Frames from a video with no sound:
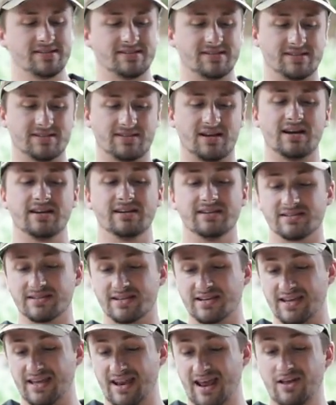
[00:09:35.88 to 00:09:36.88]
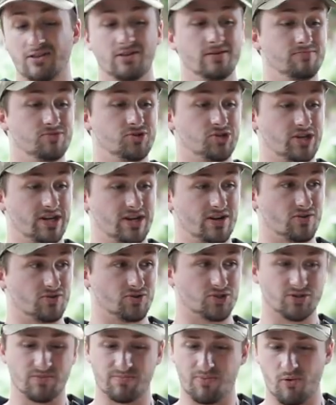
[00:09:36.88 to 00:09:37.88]
is designed as like an LMG
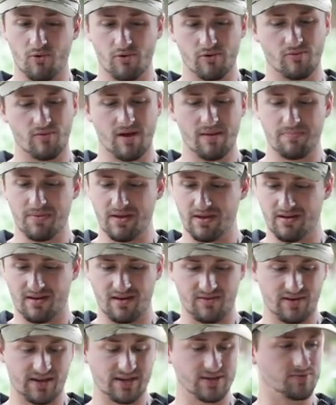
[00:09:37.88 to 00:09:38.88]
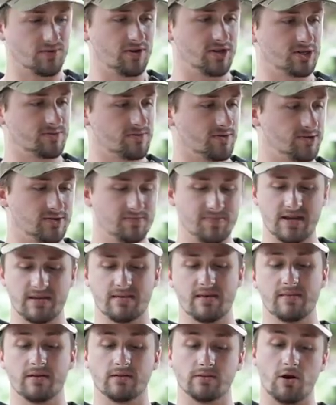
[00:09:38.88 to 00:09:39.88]
or support weapon, I think is what it's supposed to be.
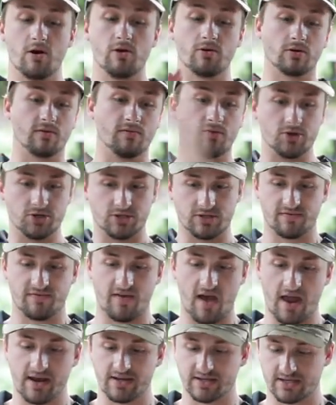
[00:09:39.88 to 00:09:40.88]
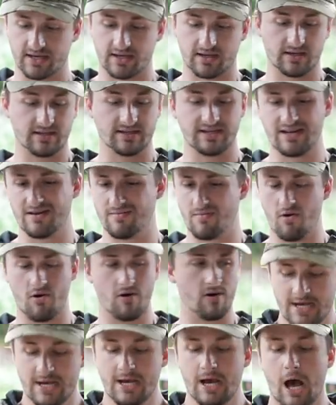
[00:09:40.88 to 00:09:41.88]
And then the longer version of that is like a DMR.